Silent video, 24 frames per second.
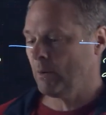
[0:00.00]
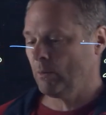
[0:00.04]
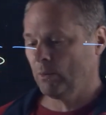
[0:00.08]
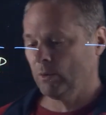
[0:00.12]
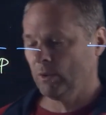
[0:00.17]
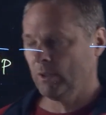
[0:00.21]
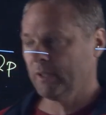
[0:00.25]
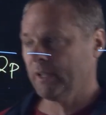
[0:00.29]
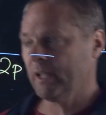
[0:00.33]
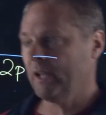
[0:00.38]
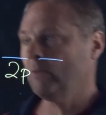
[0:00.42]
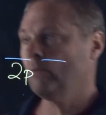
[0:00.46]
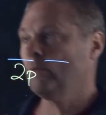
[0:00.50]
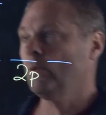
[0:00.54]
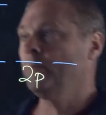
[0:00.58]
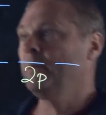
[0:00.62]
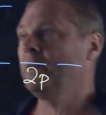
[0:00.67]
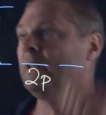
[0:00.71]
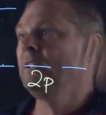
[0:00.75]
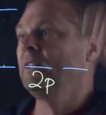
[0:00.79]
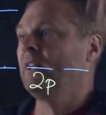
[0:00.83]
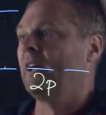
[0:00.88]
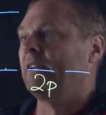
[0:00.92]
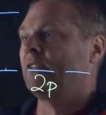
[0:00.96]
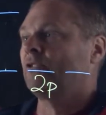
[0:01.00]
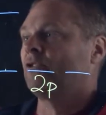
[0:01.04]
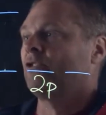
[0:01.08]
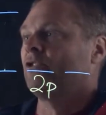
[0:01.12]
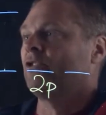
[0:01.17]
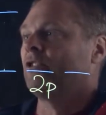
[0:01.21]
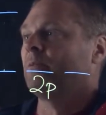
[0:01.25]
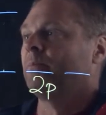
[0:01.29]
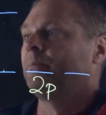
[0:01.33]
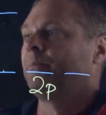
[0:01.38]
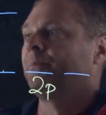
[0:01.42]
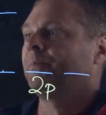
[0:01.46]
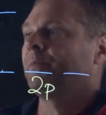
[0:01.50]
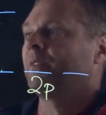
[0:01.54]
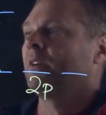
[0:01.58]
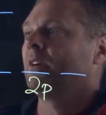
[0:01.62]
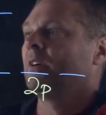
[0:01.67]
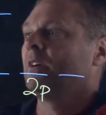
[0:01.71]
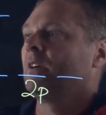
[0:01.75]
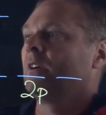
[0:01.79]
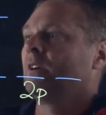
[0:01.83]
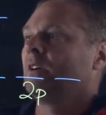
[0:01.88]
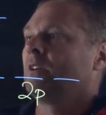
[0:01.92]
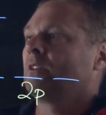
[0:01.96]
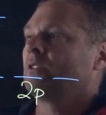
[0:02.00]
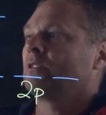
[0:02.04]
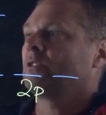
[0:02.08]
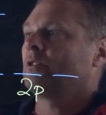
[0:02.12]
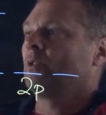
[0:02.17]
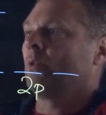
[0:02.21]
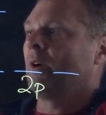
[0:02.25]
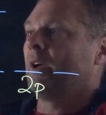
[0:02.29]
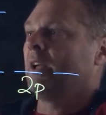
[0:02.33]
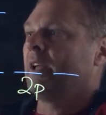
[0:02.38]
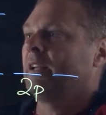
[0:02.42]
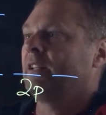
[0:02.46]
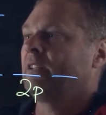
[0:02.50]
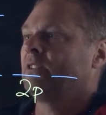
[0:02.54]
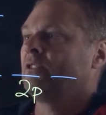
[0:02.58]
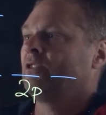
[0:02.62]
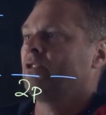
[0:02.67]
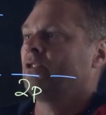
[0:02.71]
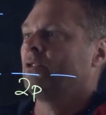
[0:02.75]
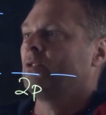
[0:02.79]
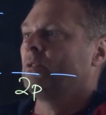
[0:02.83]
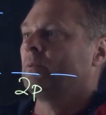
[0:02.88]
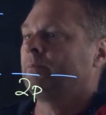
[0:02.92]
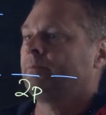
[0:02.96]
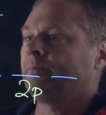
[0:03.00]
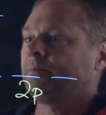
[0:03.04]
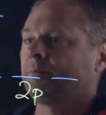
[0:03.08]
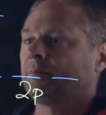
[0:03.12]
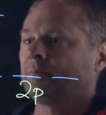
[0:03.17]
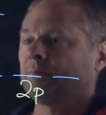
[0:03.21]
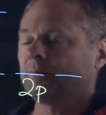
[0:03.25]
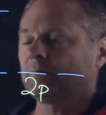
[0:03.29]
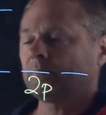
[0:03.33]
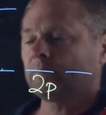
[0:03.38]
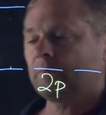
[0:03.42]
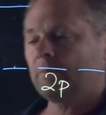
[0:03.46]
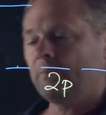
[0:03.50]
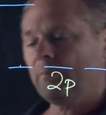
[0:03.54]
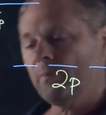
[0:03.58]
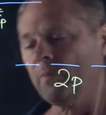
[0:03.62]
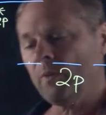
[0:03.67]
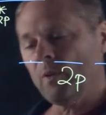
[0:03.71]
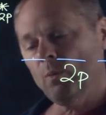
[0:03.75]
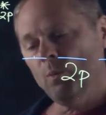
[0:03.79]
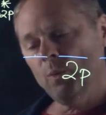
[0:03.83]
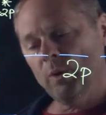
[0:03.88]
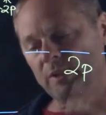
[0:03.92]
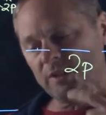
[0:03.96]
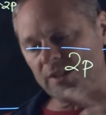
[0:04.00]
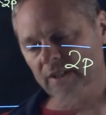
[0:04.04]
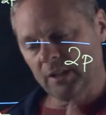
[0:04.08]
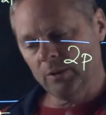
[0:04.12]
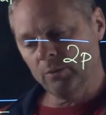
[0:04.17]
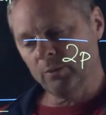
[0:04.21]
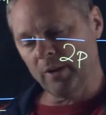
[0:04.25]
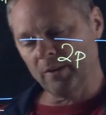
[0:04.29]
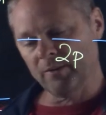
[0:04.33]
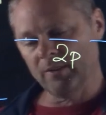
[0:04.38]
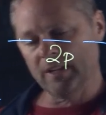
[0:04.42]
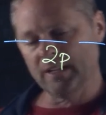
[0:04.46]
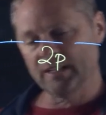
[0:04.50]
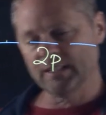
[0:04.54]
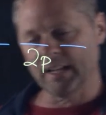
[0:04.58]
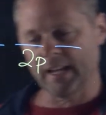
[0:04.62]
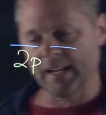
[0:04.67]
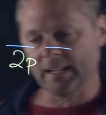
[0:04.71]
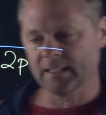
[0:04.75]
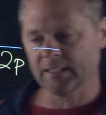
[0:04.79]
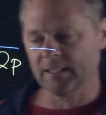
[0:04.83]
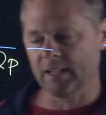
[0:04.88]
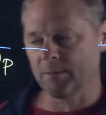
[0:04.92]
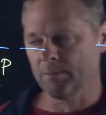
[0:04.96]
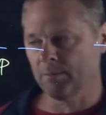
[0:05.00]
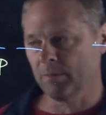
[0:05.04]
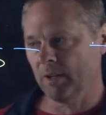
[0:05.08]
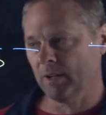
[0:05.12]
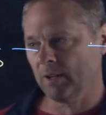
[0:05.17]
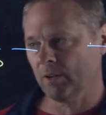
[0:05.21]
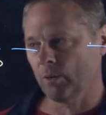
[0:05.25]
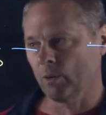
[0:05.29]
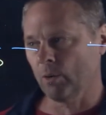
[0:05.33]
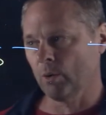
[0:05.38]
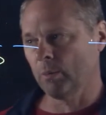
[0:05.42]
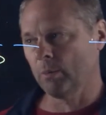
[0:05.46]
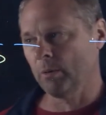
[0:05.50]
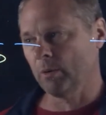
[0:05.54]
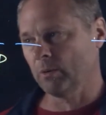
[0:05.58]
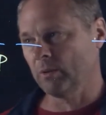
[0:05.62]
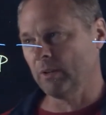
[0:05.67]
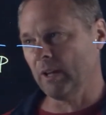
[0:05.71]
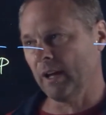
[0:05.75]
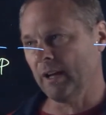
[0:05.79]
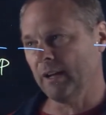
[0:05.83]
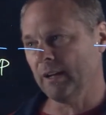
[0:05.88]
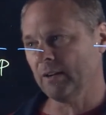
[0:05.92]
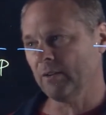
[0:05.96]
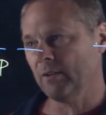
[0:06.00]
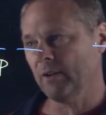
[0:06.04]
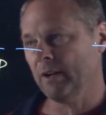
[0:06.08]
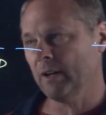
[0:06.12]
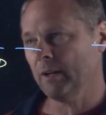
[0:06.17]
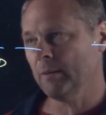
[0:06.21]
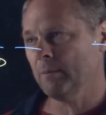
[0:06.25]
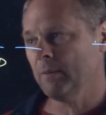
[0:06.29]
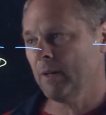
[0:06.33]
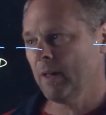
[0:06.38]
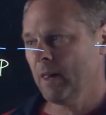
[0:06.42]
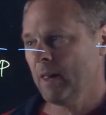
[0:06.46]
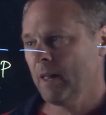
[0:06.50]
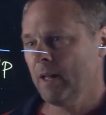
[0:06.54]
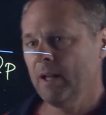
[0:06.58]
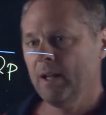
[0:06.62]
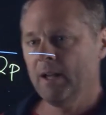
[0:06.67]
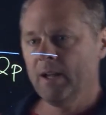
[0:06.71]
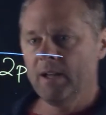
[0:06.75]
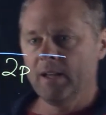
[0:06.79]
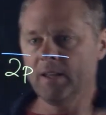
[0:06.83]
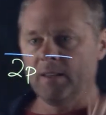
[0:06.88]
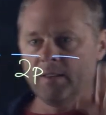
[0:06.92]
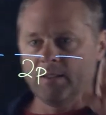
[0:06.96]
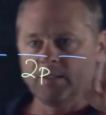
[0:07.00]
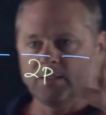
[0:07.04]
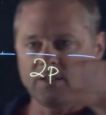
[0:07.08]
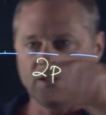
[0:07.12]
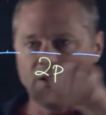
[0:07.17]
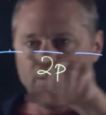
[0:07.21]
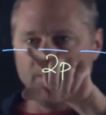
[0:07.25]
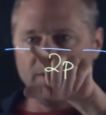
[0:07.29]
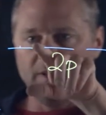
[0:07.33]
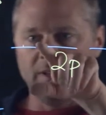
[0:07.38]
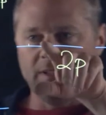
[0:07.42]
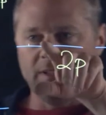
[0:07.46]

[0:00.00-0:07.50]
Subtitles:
we'll look at will be nitrogen. So N2. And once again, we have the exact same molecular orbital diagram. This is going to be the